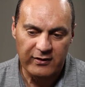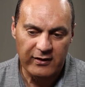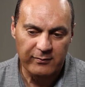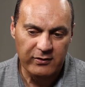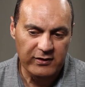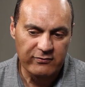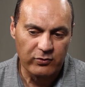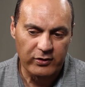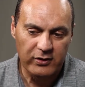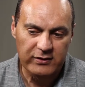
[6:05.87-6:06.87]
that I believe
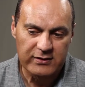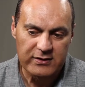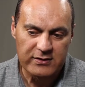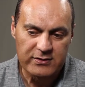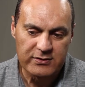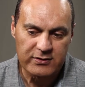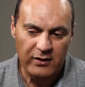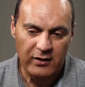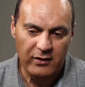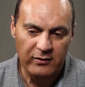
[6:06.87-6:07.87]
worked is,
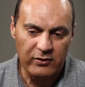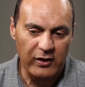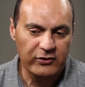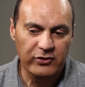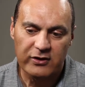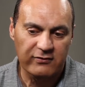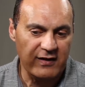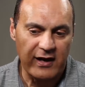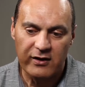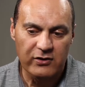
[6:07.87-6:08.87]
I took
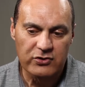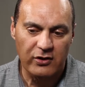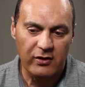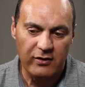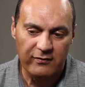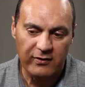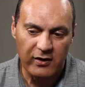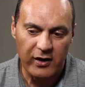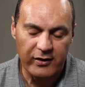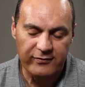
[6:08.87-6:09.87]
advantage of a
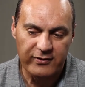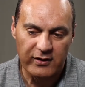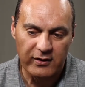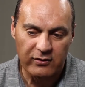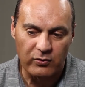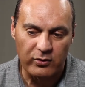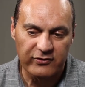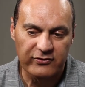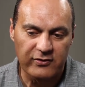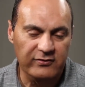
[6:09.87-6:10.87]
lot of the
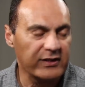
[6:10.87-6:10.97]
courses,